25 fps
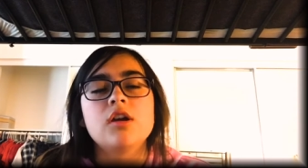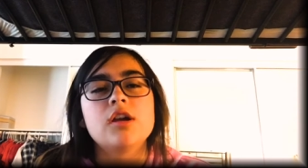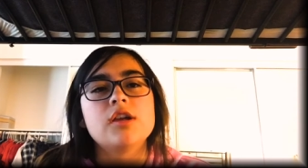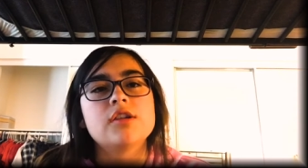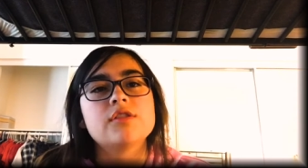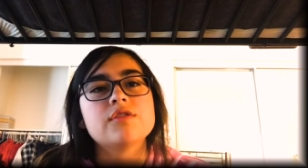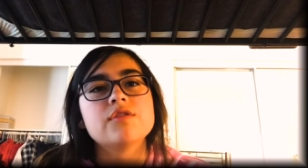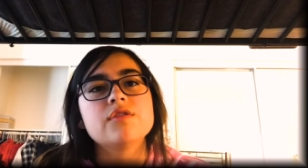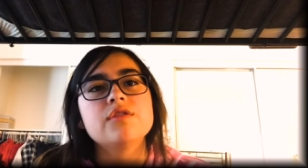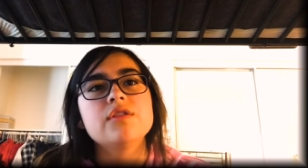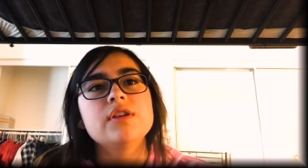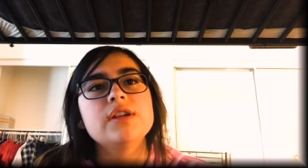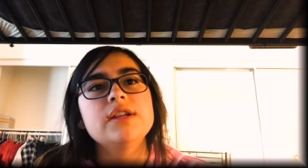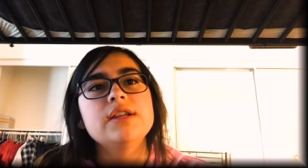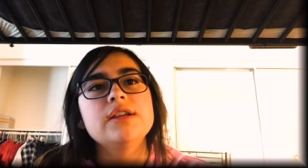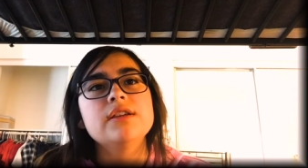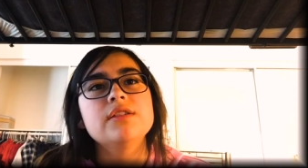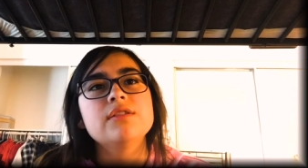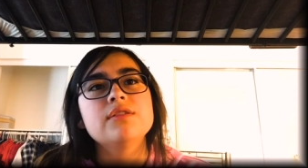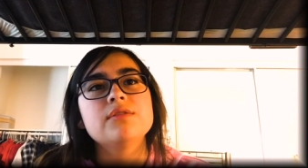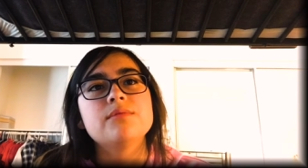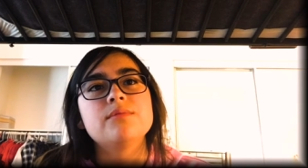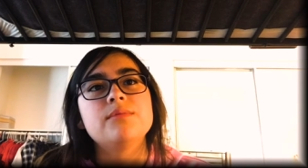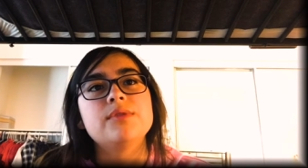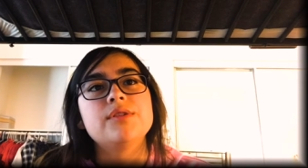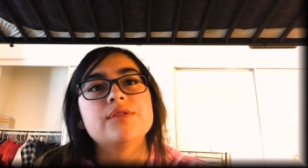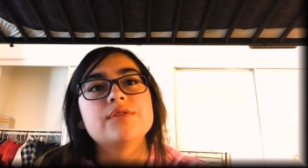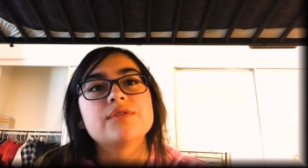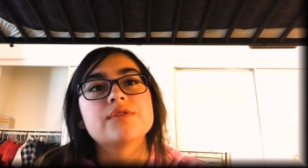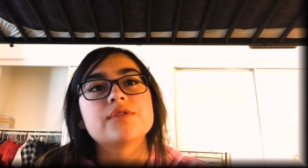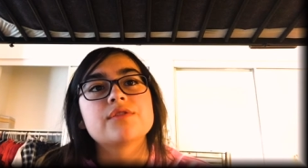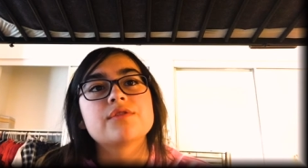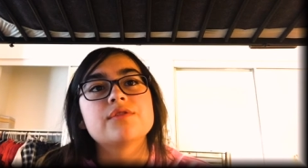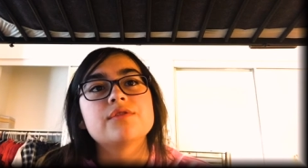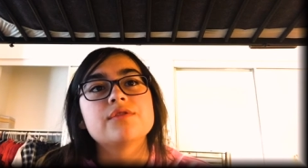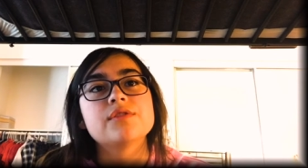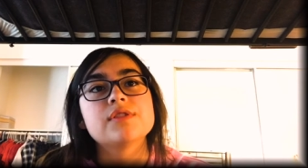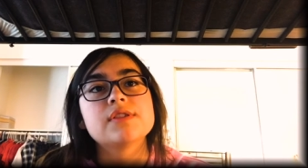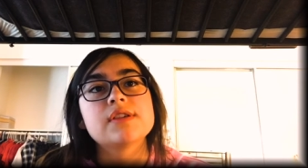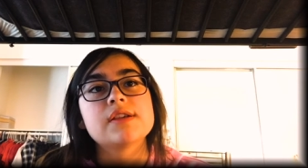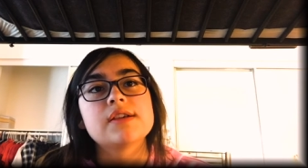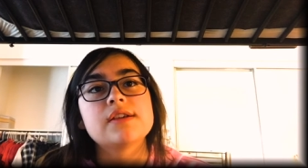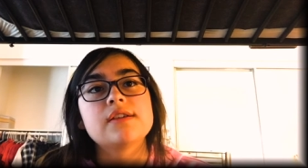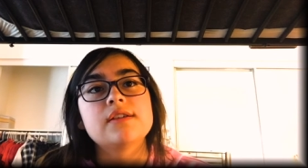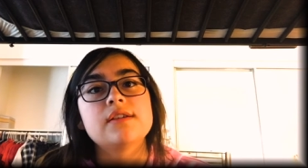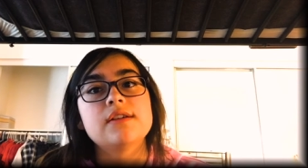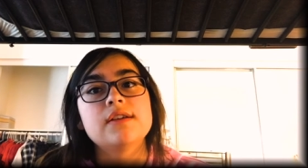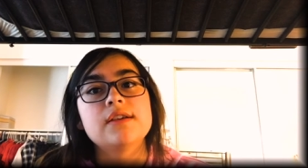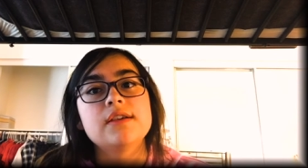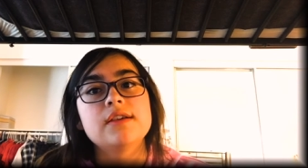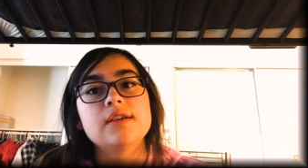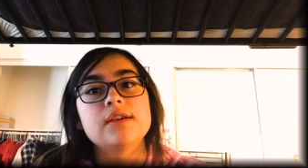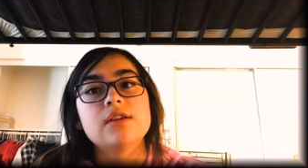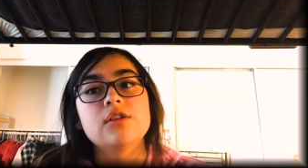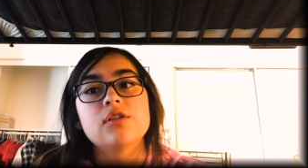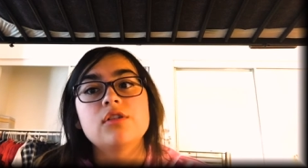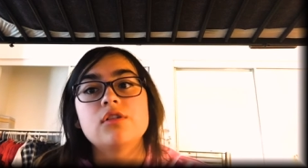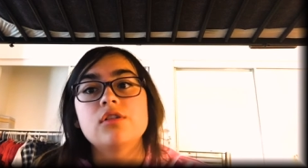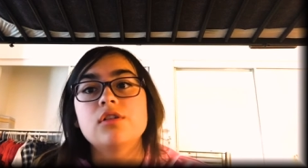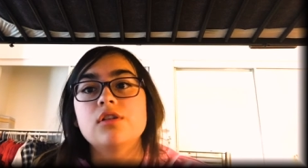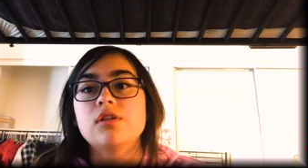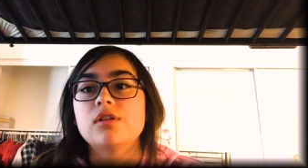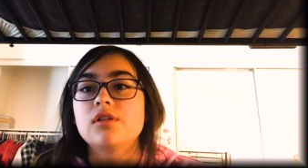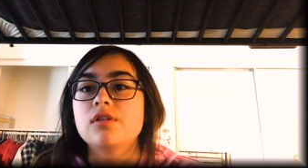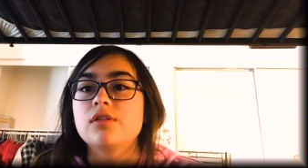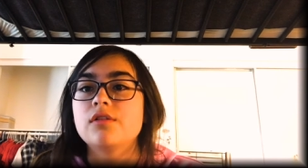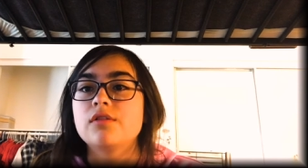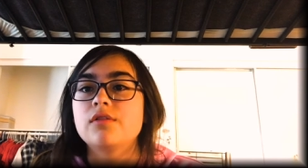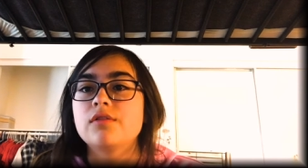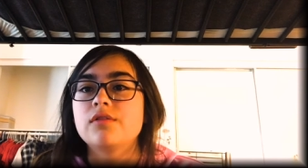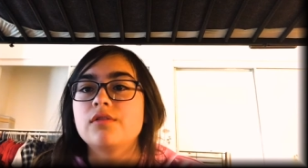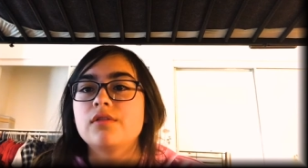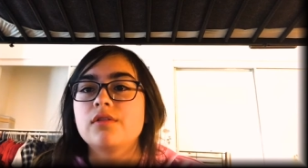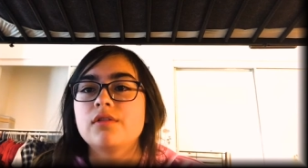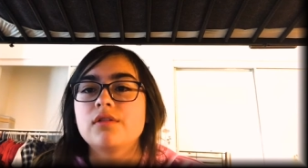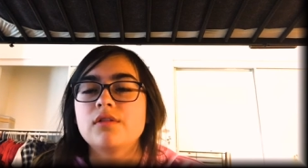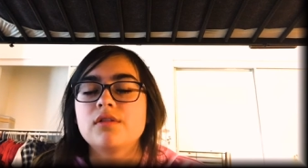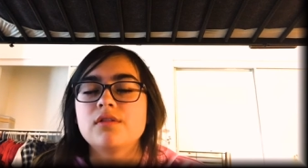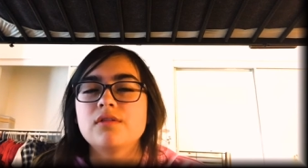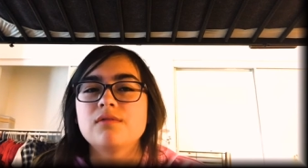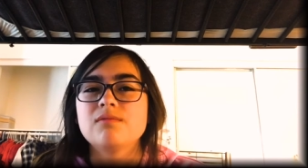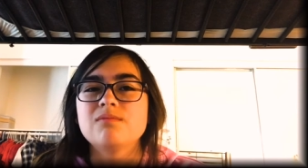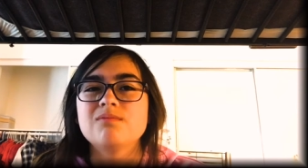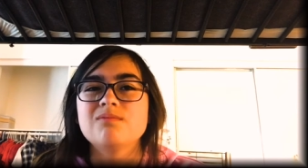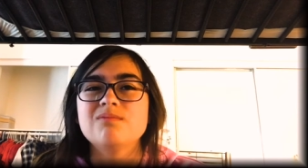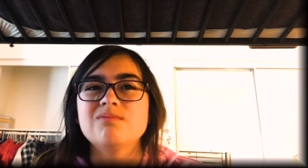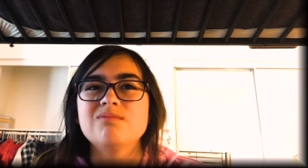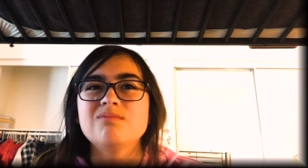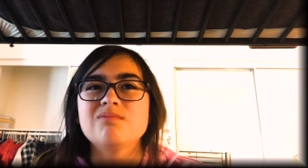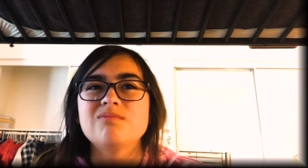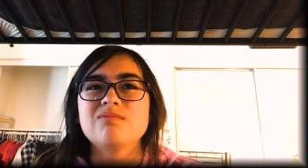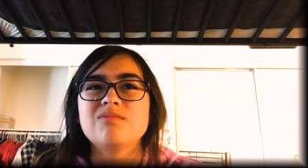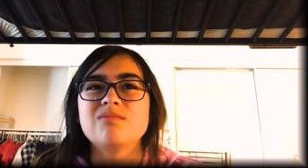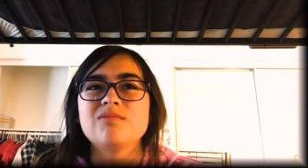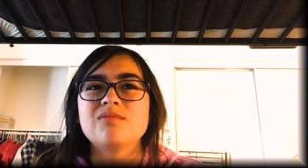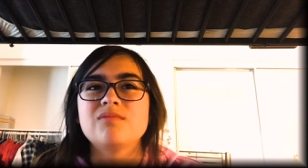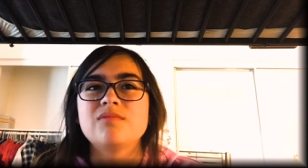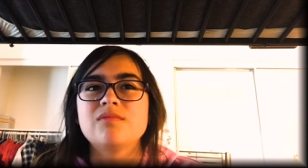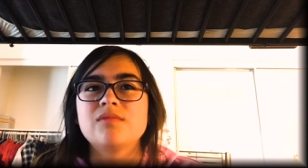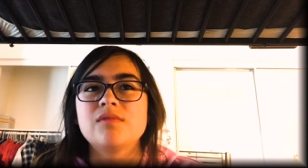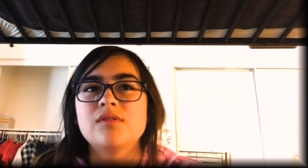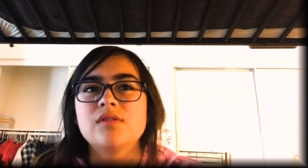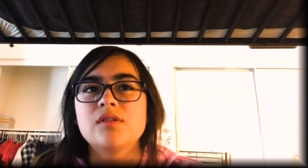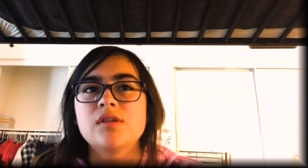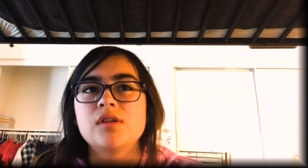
Is there any other musicals I like? Oh, uh, hmm.